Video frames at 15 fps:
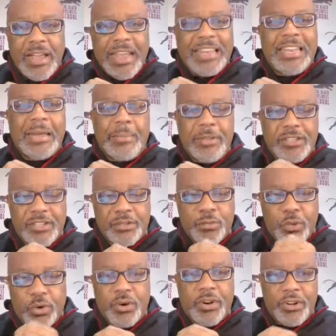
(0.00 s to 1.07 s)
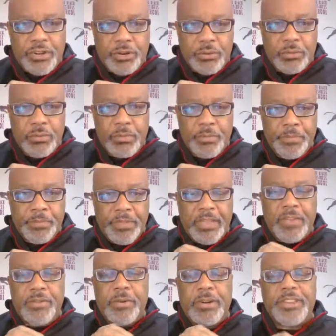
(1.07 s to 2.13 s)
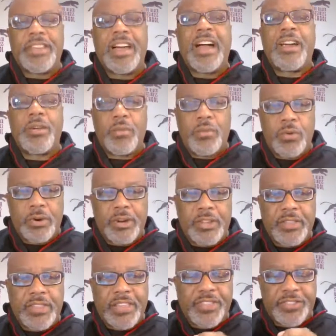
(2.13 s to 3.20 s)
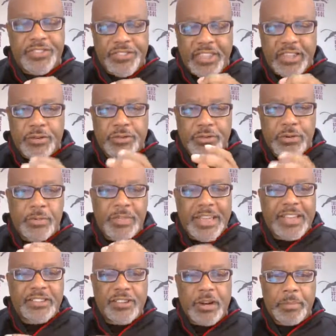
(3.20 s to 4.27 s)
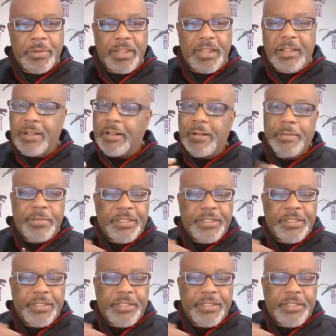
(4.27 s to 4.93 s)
and let me just warn you, give you a dire warning that this thing you're doing with the XRP,